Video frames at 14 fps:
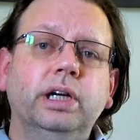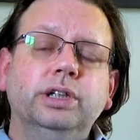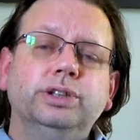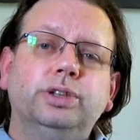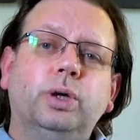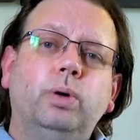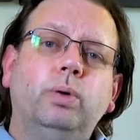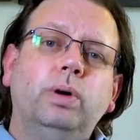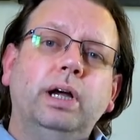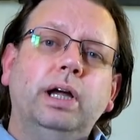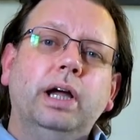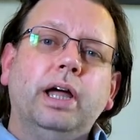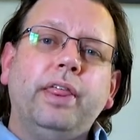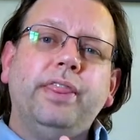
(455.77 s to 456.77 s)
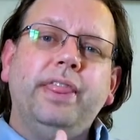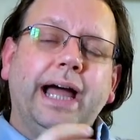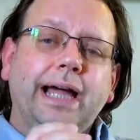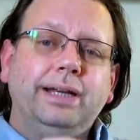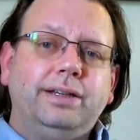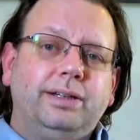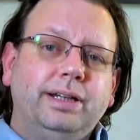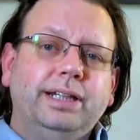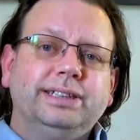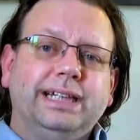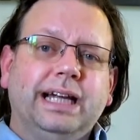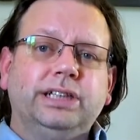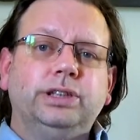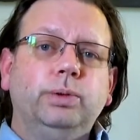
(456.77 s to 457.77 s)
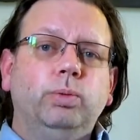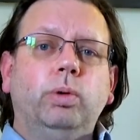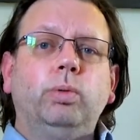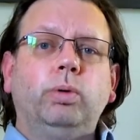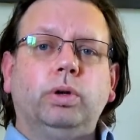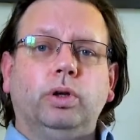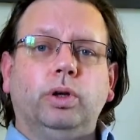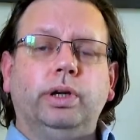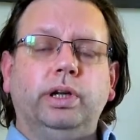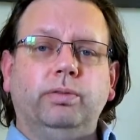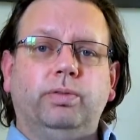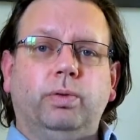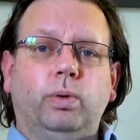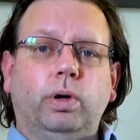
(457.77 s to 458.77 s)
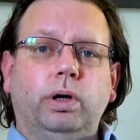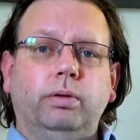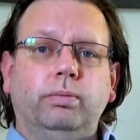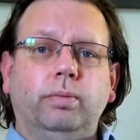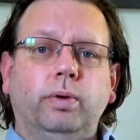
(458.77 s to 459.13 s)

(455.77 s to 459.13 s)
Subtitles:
So that is actually what we're looking for.